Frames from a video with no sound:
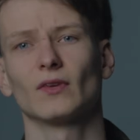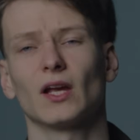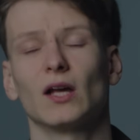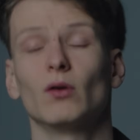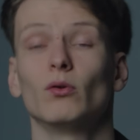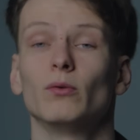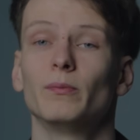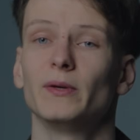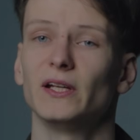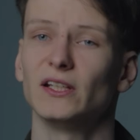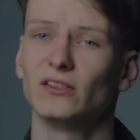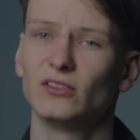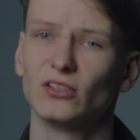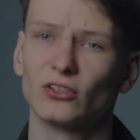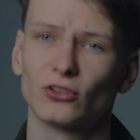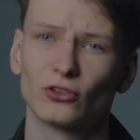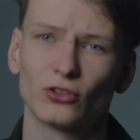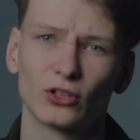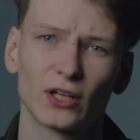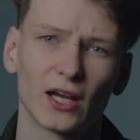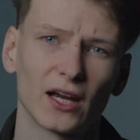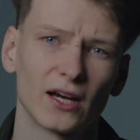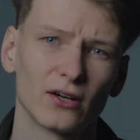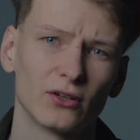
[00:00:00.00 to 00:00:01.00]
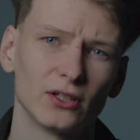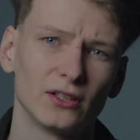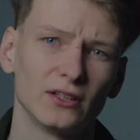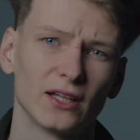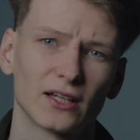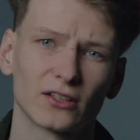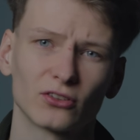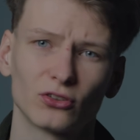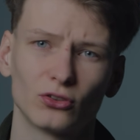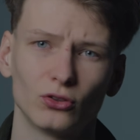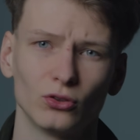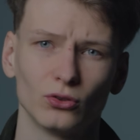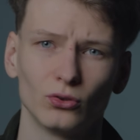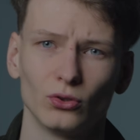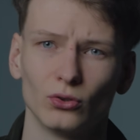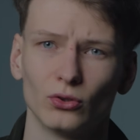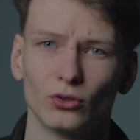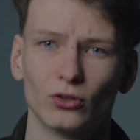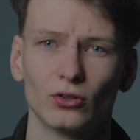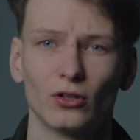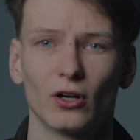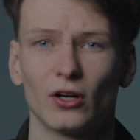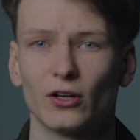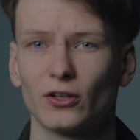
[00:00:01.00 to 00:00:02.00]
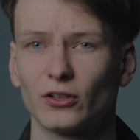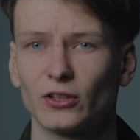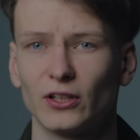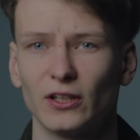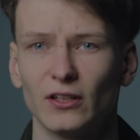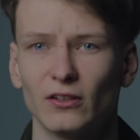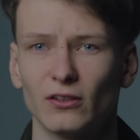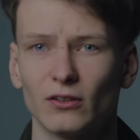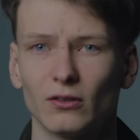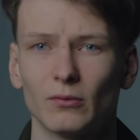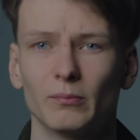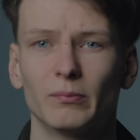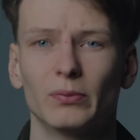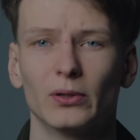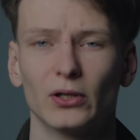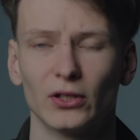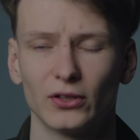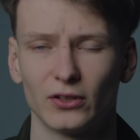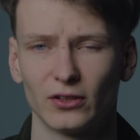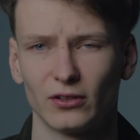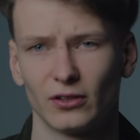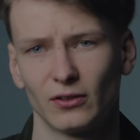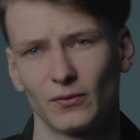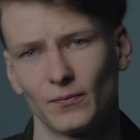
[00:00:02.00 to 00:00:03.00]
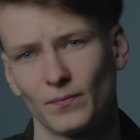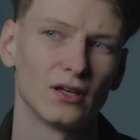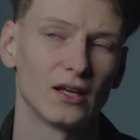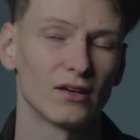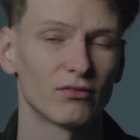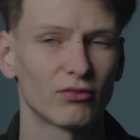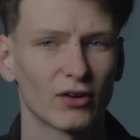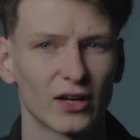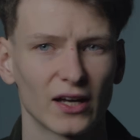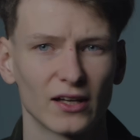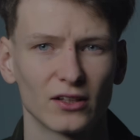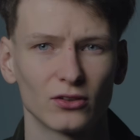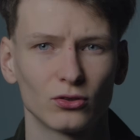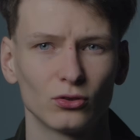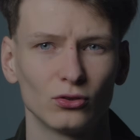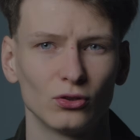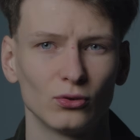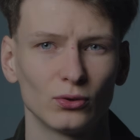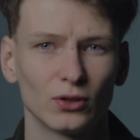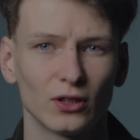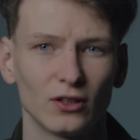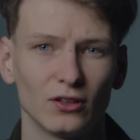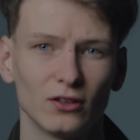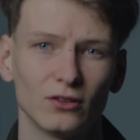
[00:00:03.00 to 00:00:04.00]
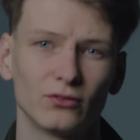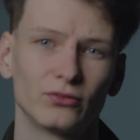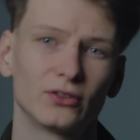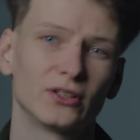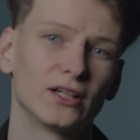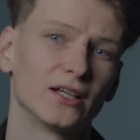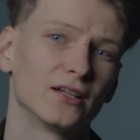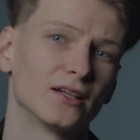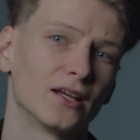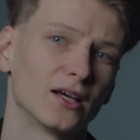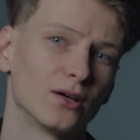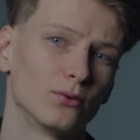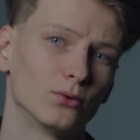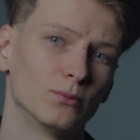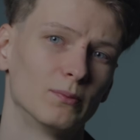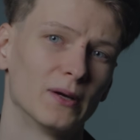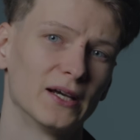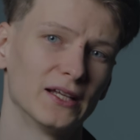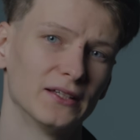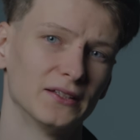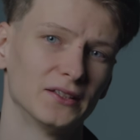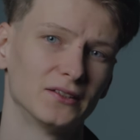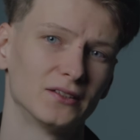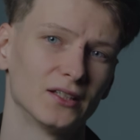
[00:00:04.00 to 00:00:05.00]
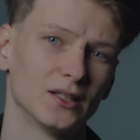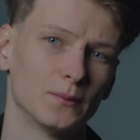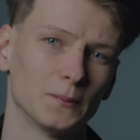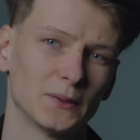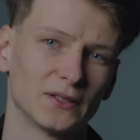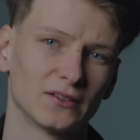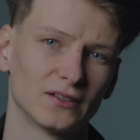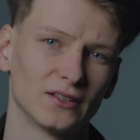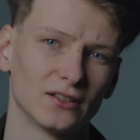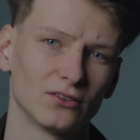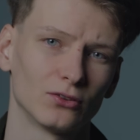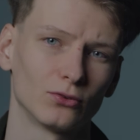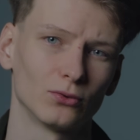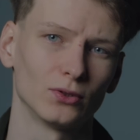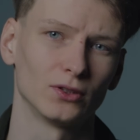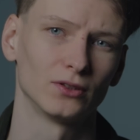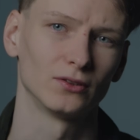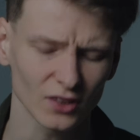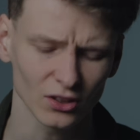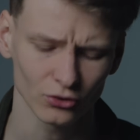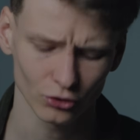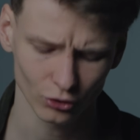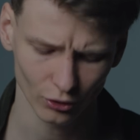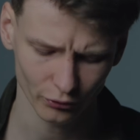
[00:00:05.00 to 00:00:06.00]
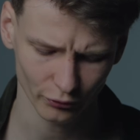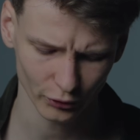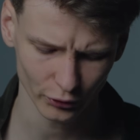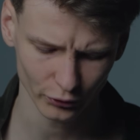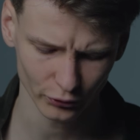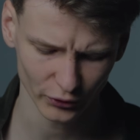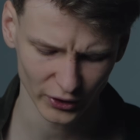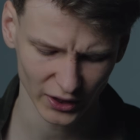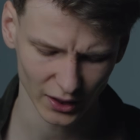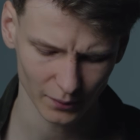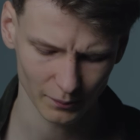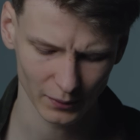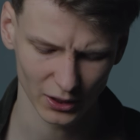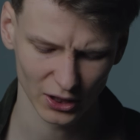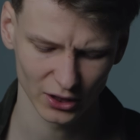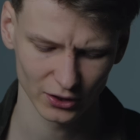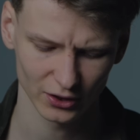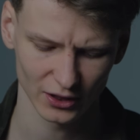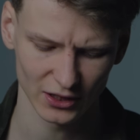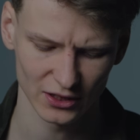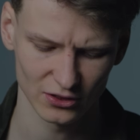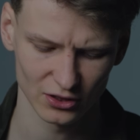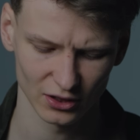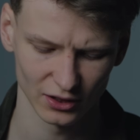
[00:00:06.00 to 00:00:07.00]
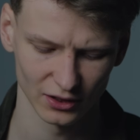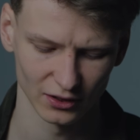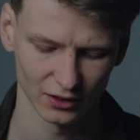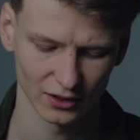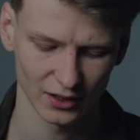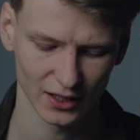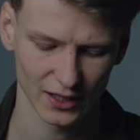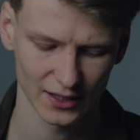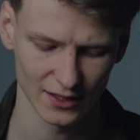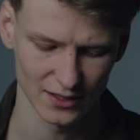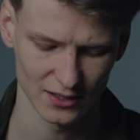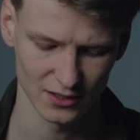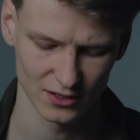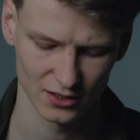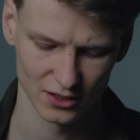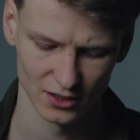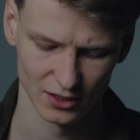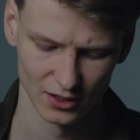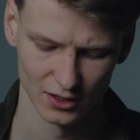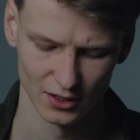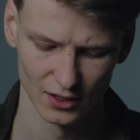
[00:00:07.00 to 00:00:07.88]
It will be easier to carry next to your other gear, but if I had to do it all over again, I would buy the same accessories. So the first thing I bought is a little cage.